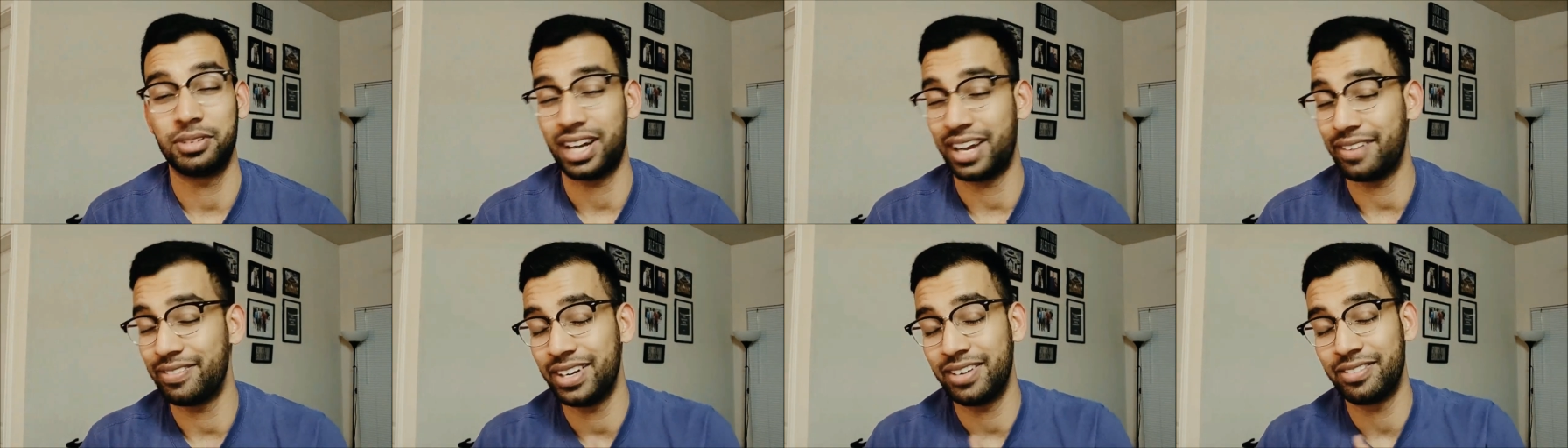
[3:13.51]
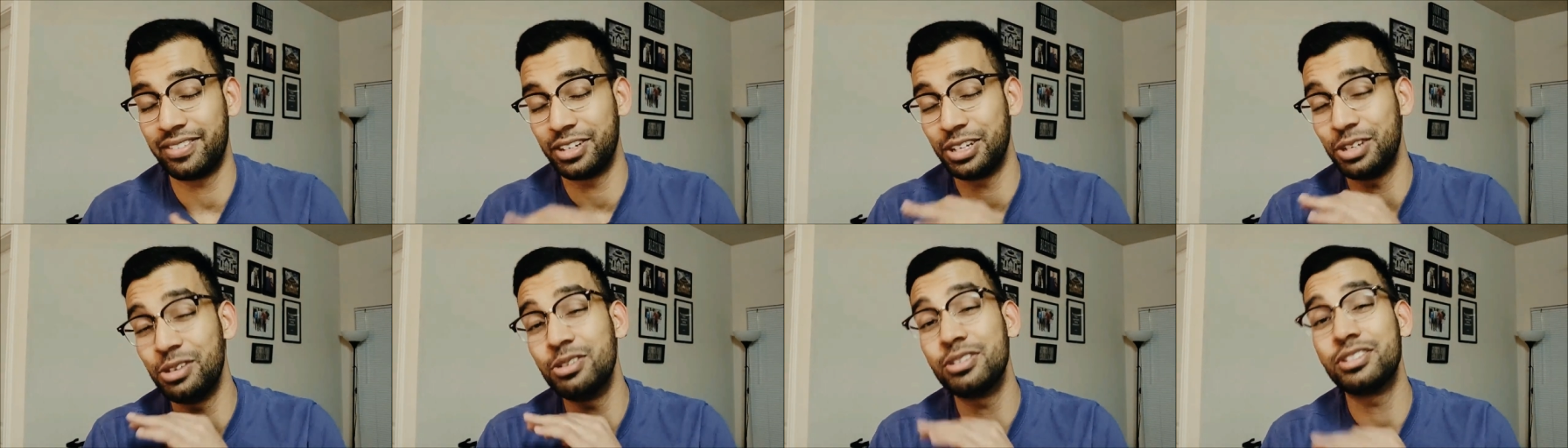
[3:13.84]
I've never
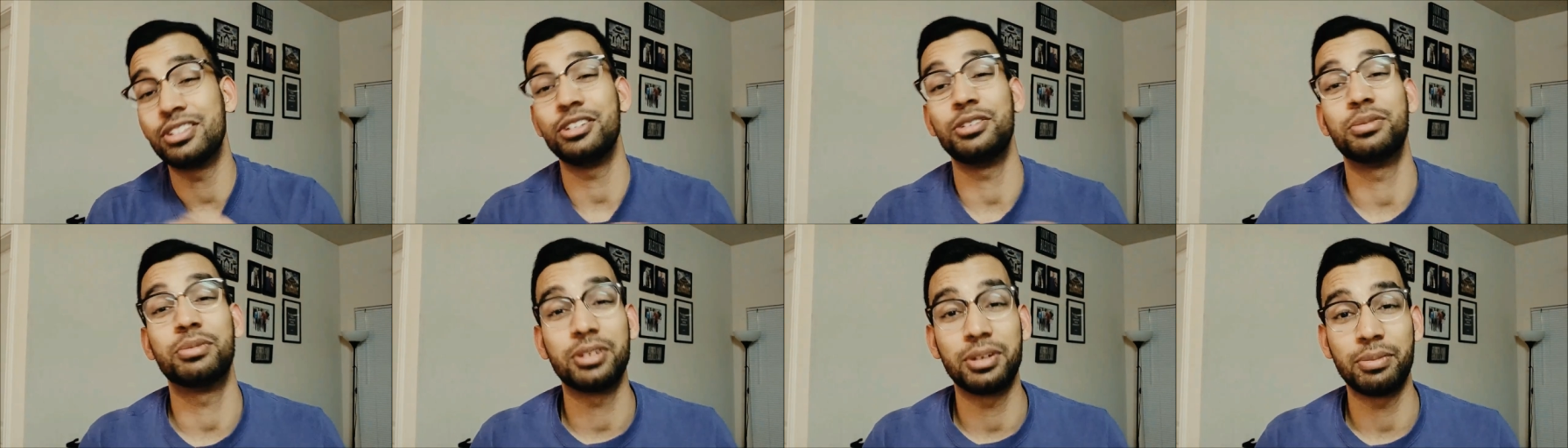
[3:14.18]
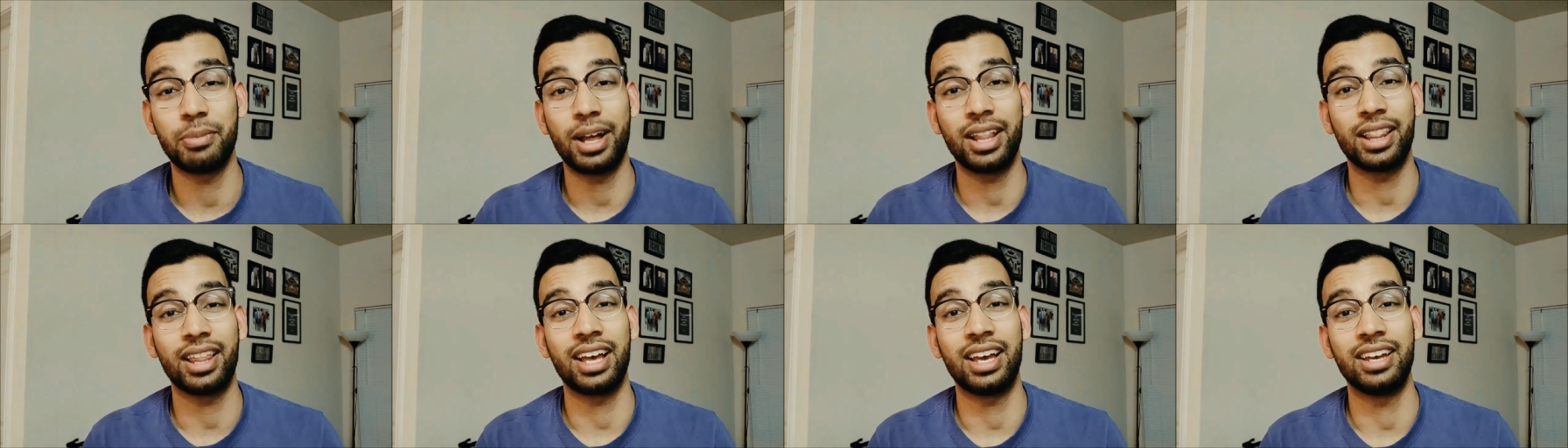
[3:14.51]
used Uber in
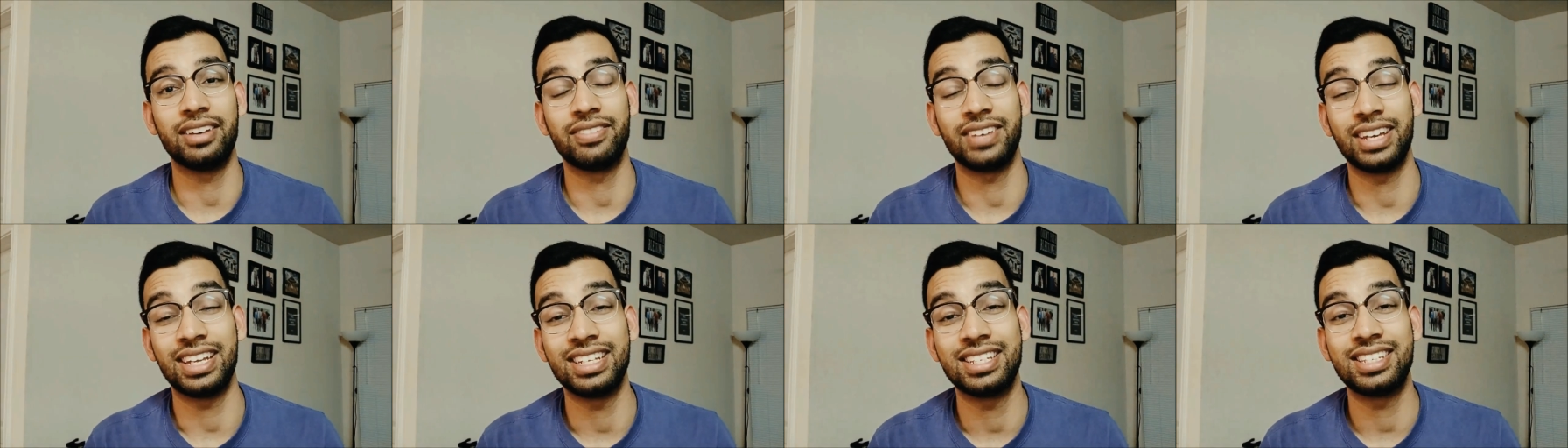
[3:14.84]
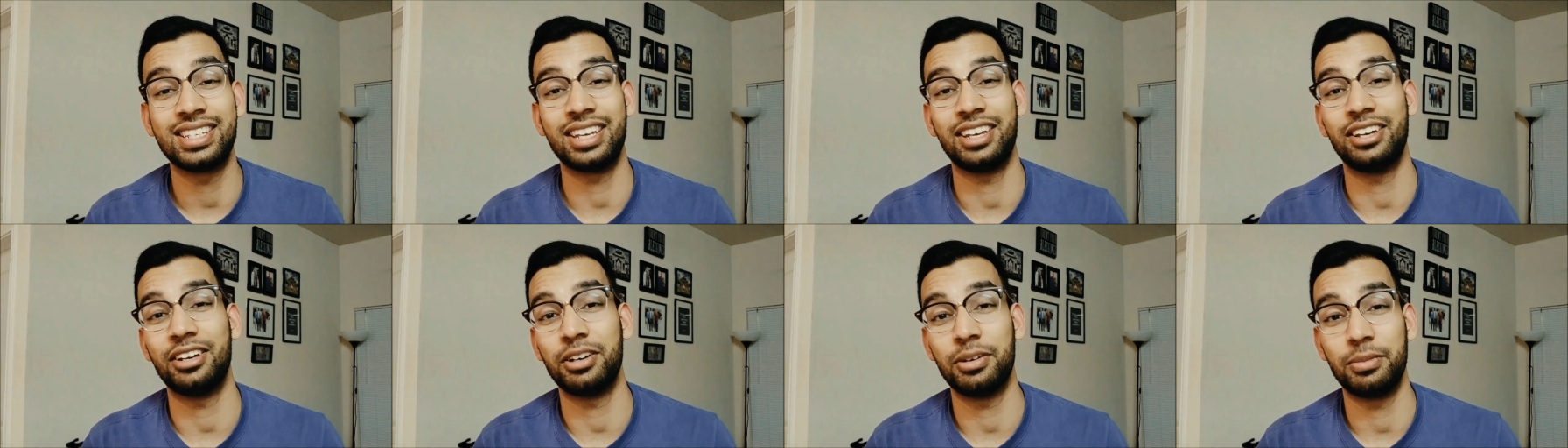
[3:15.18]
my life
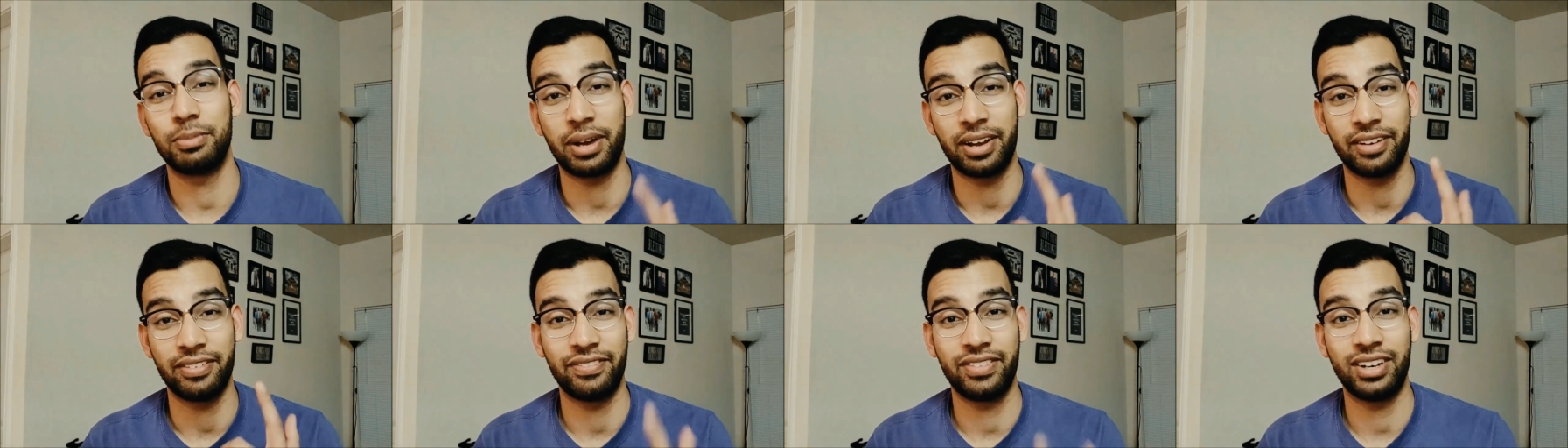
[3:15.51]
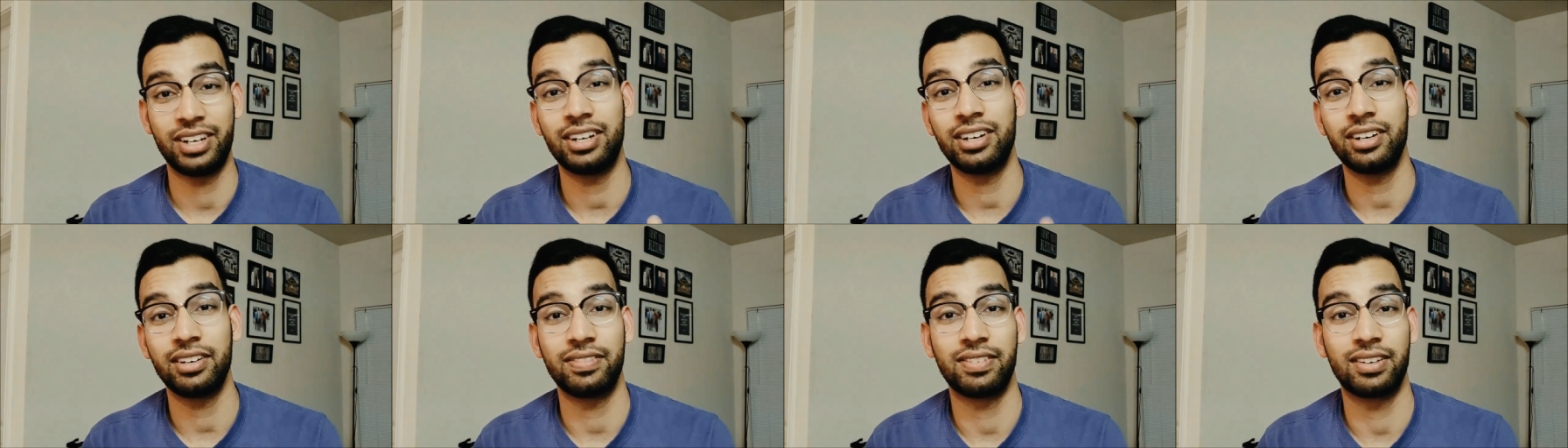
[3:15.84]
until my
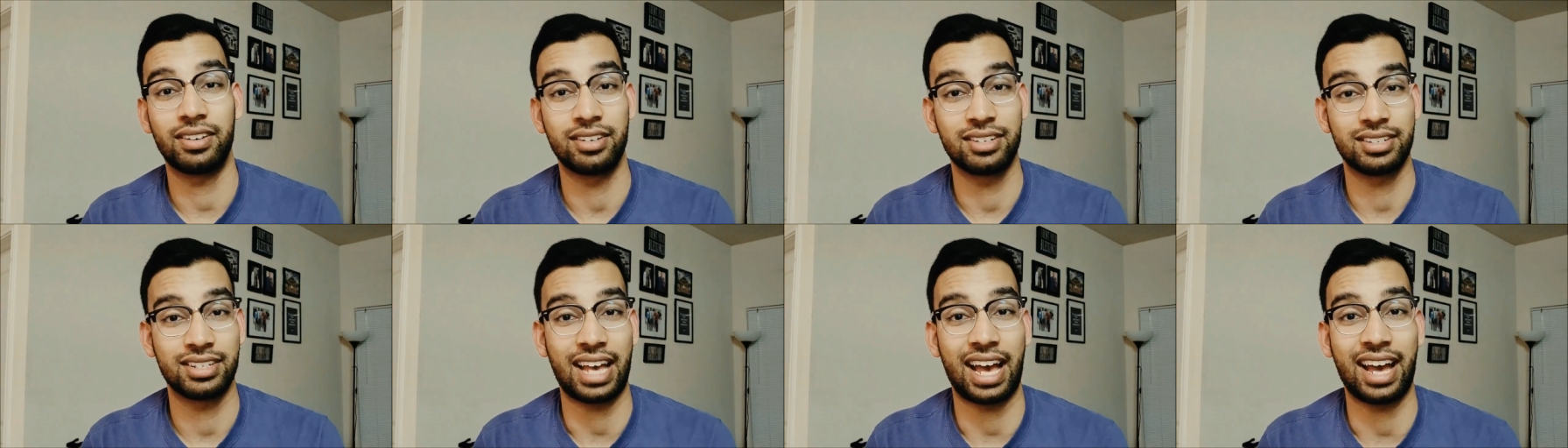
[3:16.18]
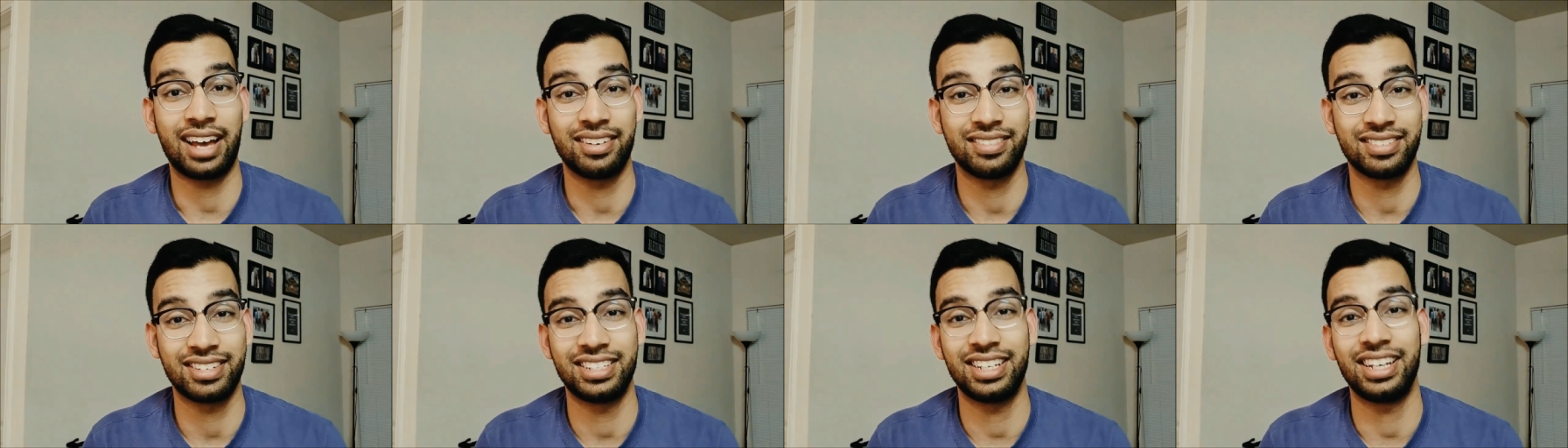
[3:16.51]
very first out
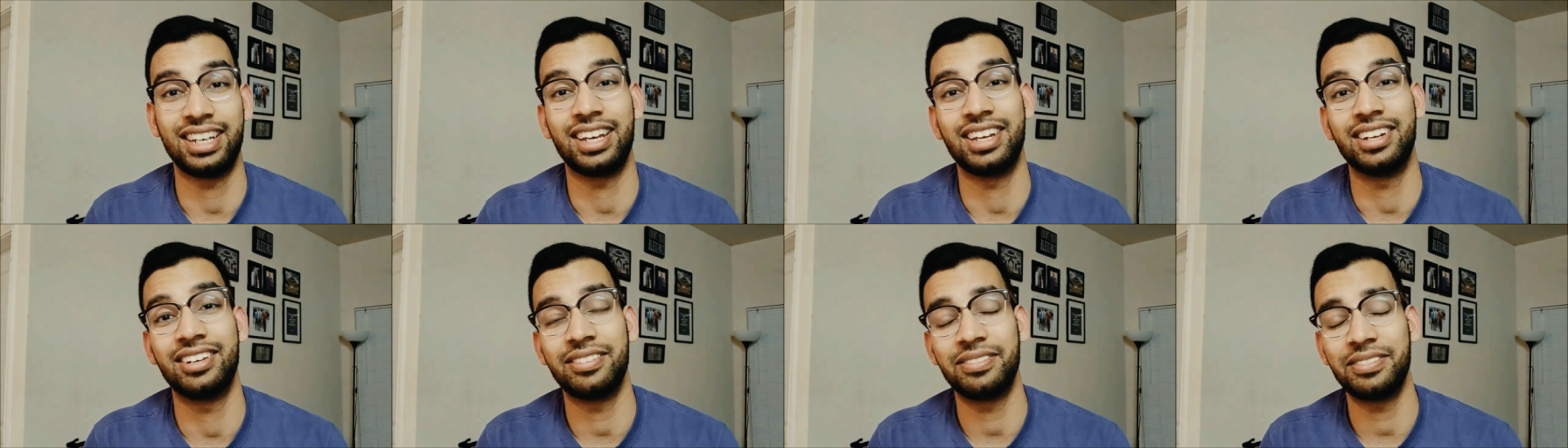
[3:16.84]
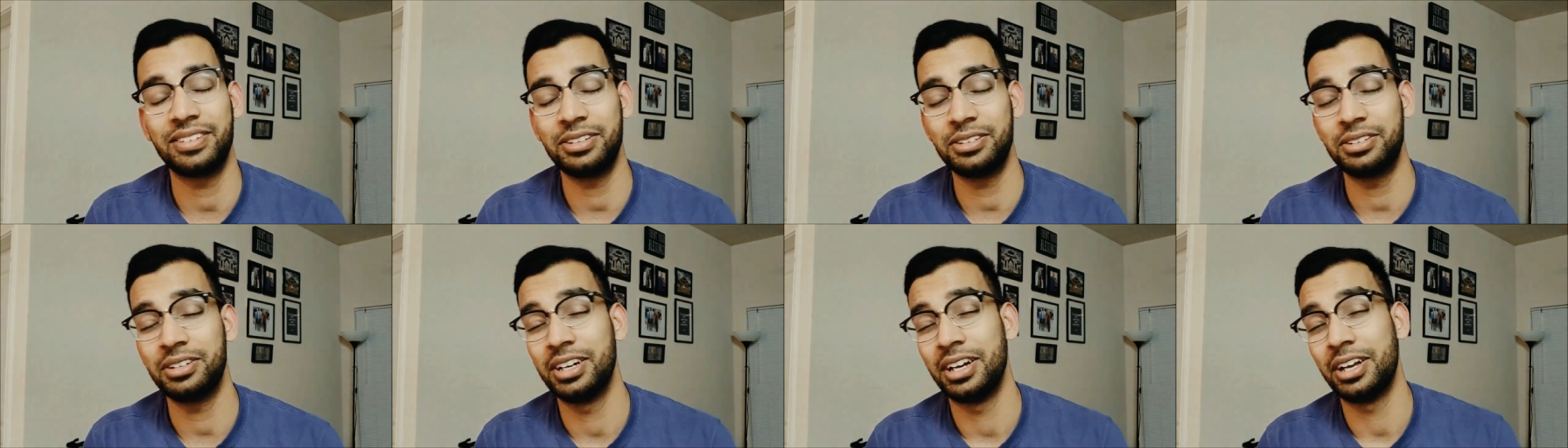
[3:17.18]
of state
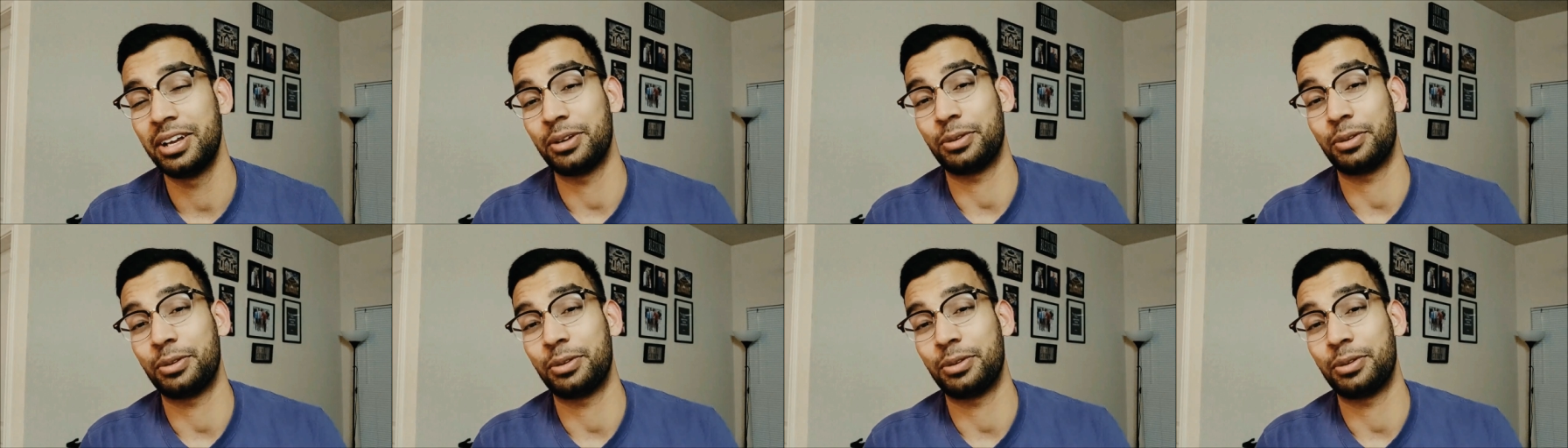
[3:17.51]
interview,